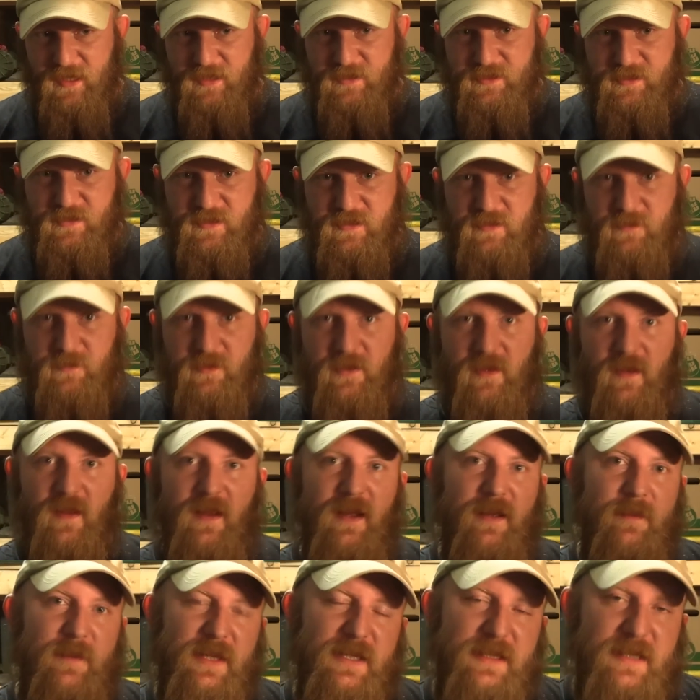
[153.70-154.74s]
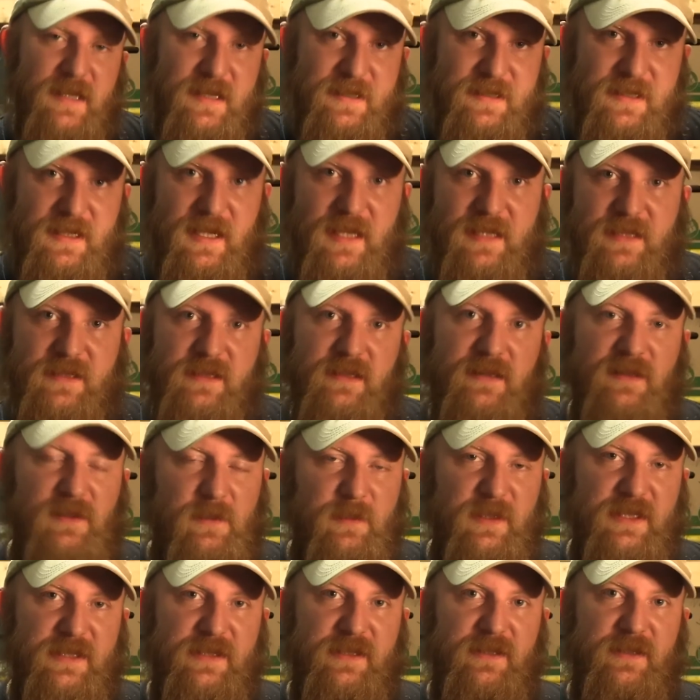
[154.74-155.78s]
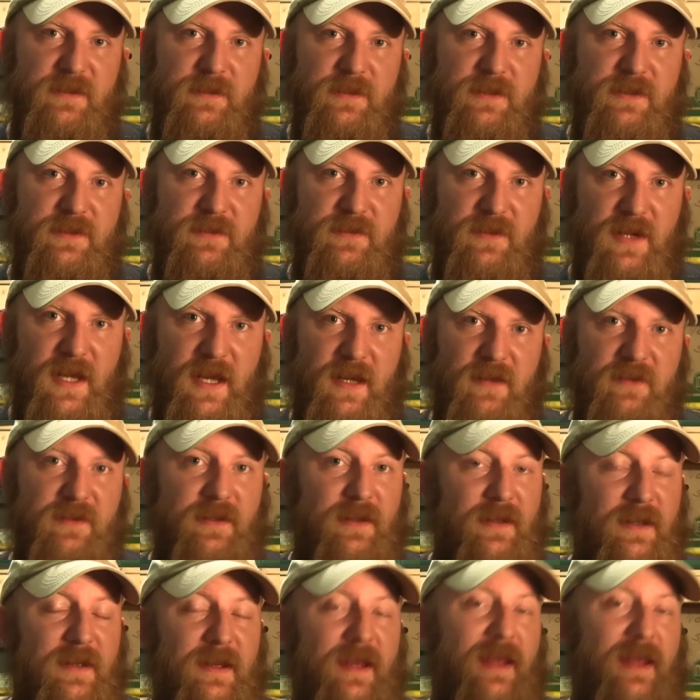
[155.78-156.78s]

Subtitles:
has to do with climate. Yes, it has a little bit to do with the drought.